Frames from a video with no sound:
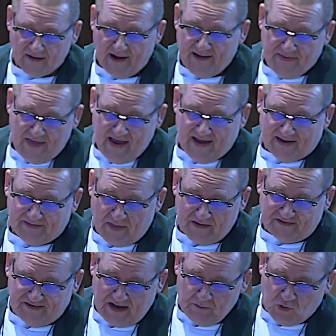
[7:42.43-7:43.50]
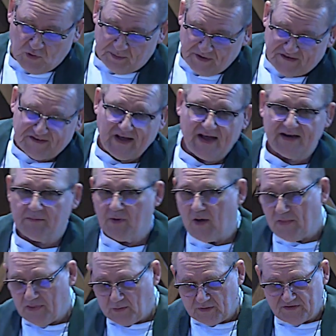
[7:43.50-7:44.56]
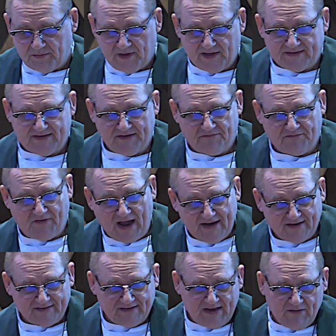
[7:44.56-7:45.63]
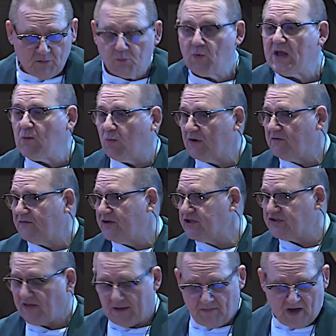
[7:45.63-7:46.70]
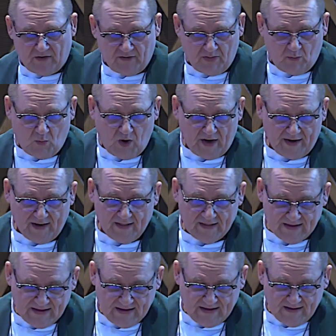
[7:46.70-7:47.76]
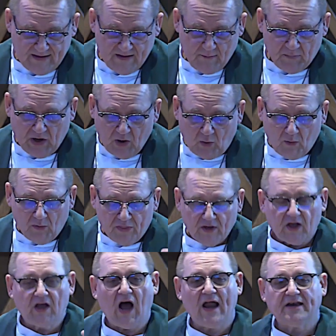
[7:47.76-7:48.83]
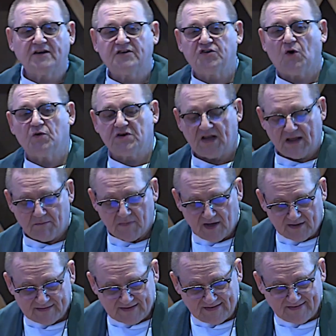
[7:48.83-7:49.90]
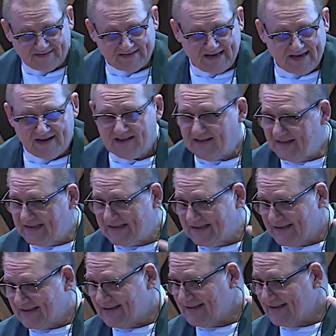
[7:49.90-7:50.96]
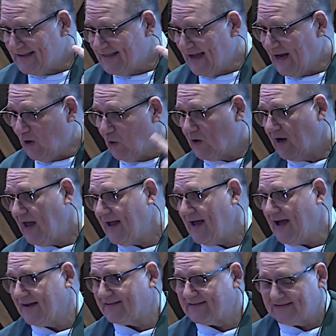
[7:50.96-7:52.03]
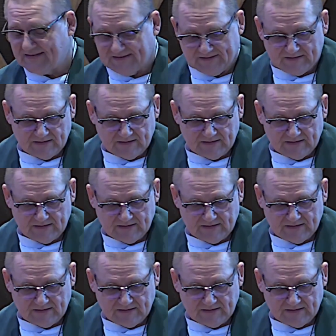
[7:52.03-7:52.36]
I think the same could be said about those militant fighters if we would fish them out of the water. Below the gun-toting militancy, they look like us.